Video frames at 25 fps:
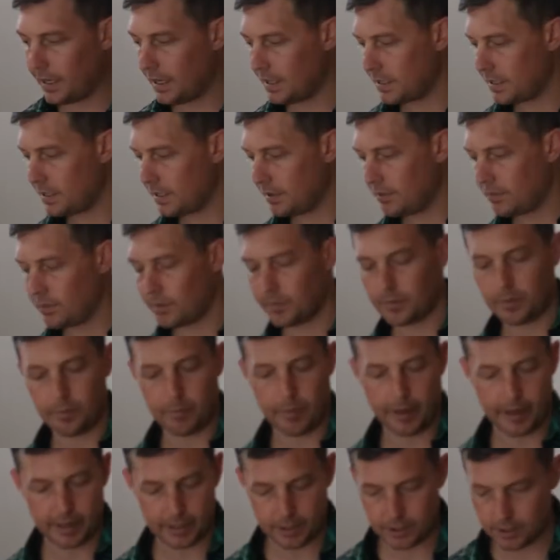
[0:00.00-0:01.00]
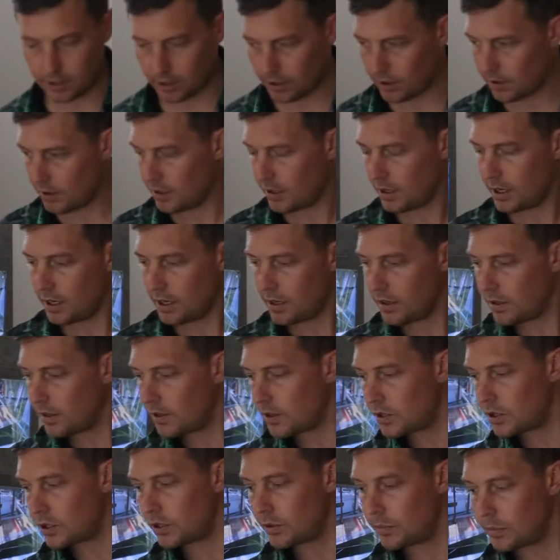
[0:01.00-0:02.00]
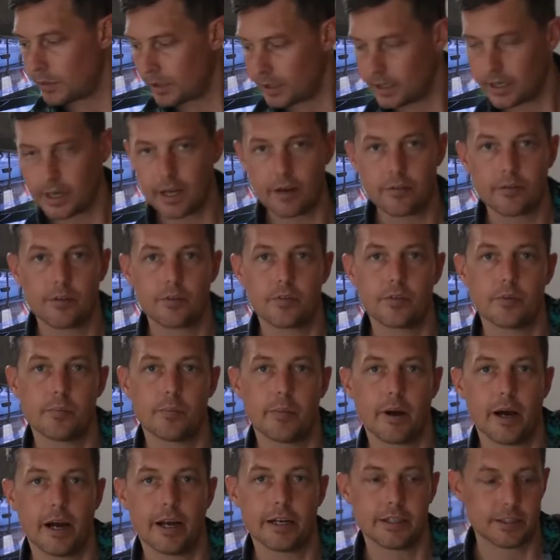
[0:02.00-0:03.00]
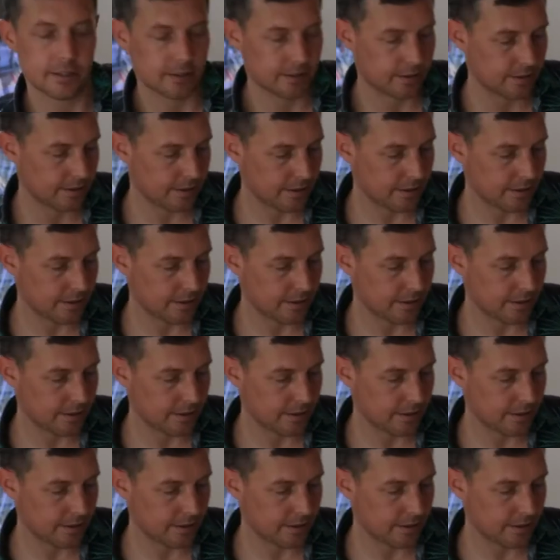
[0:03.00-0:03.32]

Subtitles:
guessing from the pesto there should be enough of the bite.